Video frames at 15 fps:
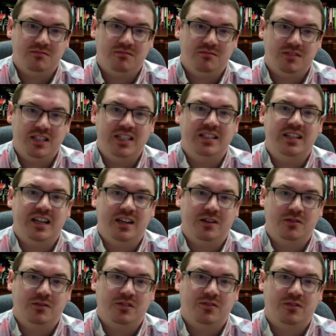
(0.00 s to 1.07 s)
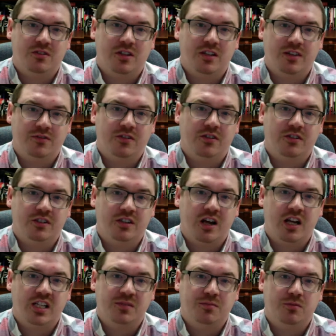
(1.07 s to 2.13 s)
details for the different
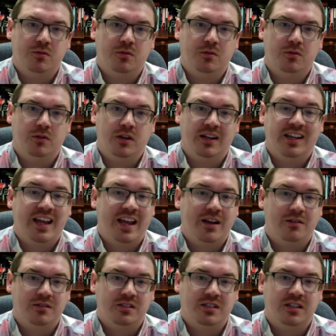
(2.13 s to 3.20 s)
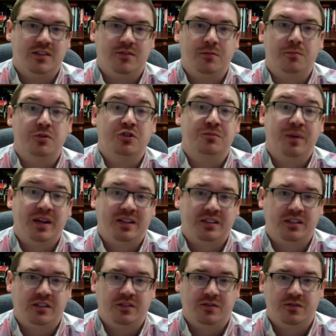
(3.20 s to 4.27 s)
gospel accounts, the different
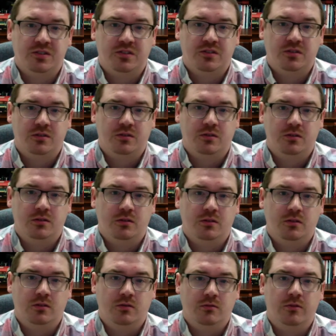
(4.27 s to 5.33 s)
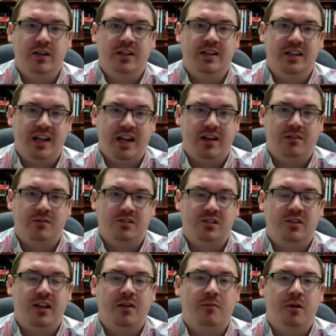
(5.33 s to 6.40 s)
perspectives written down, so
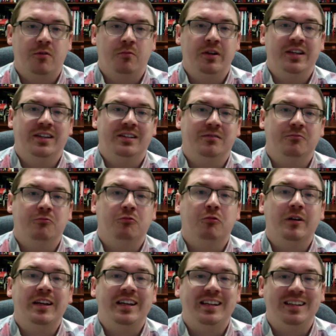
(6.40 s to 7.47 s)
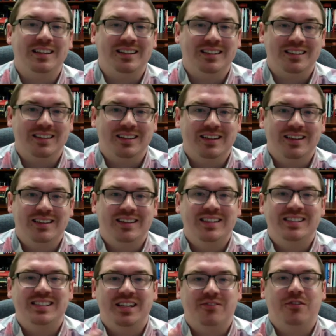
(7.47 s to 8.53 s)
that way we can read
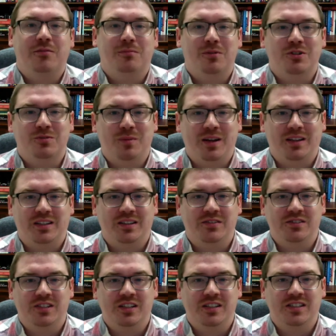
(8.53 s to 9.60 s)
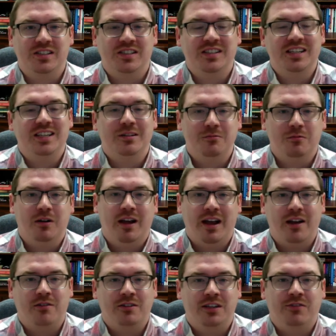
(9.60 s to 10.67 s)
these different perspectives and see
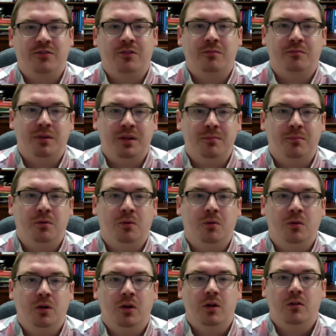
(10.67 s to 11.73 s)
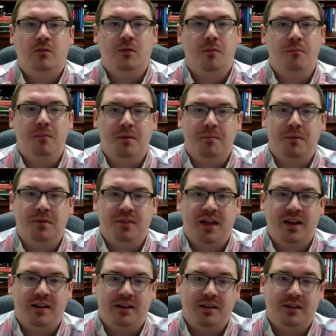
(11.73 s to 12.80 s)
how different people remembered
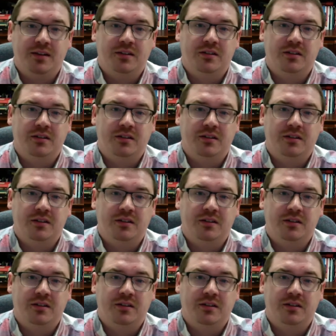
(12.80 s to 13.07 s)
that night.